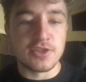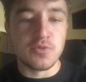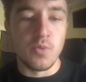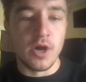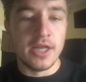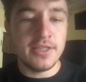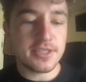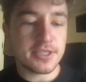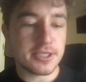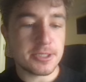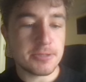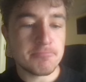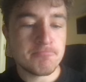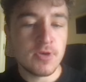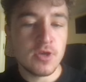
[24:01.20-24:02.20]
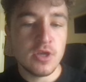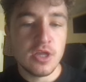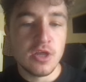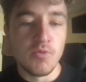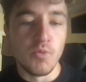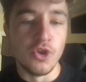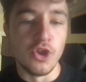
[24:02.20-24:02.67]
once.
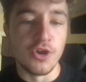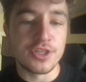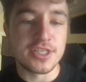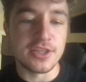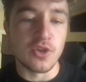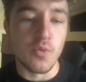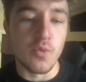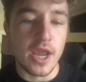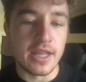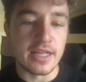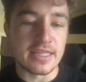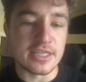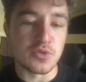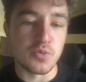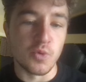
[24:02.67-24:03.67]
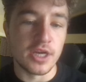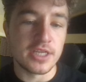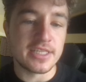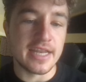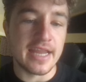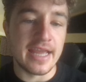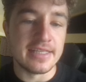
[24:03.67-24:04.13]
We'll notice that the way that this works,
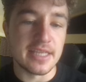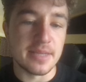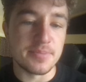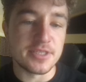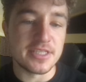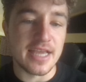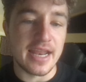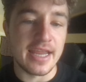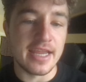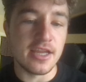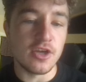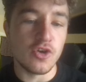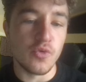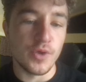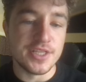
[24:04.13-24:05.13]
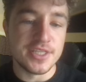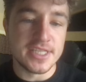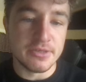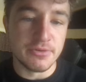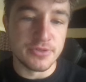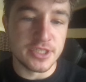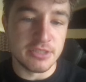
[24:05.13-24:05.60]
it ends up setting grid
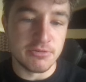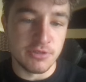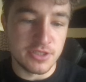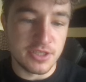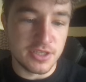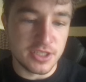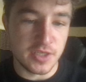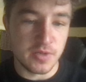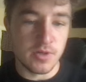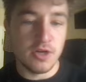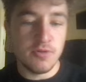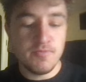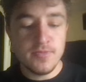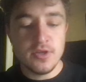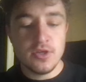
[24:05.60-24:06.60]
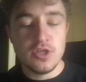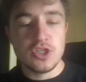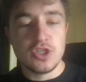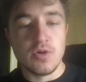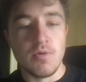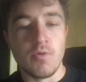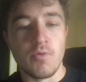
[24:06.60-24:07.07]
0, 0 to 0.
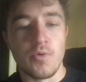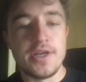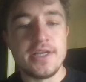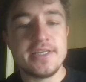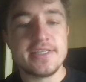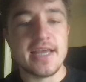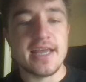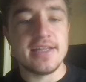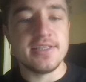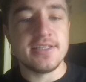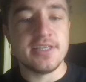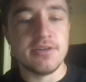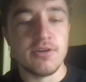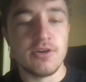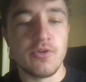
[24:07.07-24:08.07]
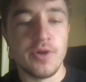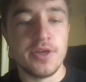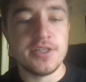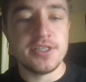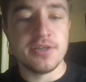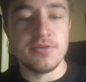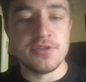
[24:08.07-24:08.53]
So we'll reset grid
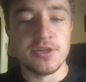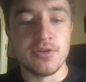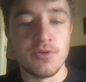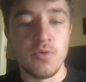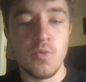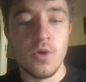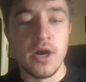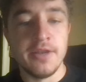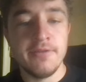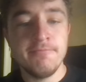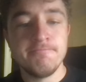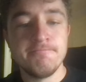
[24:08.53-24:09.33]
0, 0 to 1